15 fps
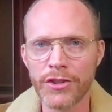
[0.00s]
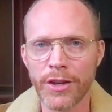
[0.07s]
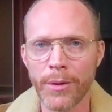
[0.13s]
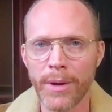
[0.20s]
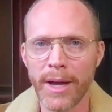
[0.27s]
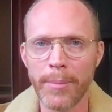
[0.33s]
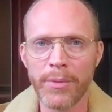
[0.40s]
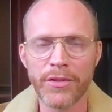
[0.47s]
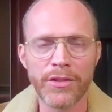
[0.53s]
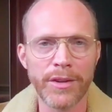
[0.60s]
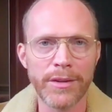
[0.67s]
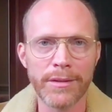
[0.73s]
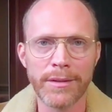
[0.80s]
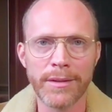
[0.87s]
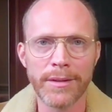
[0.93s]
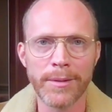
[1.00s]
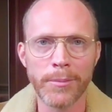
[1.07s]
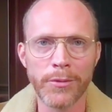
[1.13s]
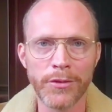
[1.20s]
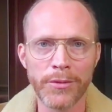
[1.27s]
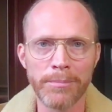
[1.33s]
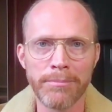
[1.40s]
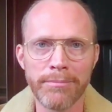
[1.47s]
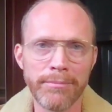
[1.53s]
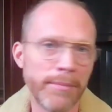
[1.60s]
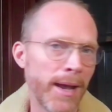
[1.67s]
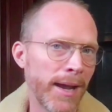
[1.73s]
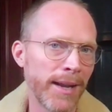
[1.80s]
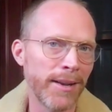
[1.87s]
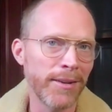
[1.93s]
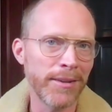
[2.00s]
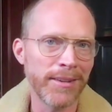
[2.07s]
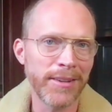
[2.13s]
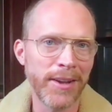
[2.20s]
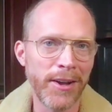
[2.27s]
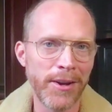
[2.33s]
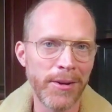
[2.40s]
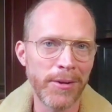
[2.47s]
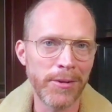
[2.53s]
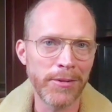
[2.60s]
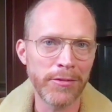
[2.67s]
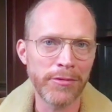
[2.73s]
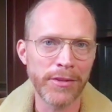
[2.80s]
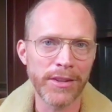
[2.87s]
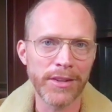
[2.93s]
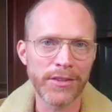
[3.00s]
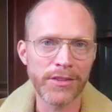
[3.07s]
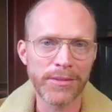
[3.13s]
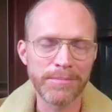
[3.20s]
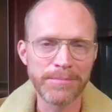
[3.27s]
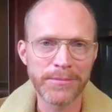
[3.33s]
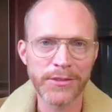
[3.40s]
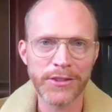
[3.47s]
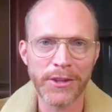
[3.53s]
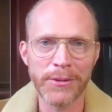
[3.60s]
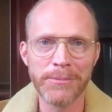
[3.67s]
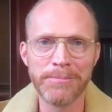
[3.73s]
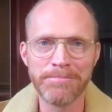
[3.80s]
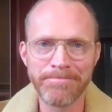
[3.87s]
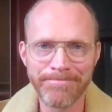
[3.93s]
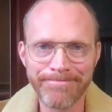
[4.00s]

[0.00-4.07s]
show episode that, that was made uh, for this. So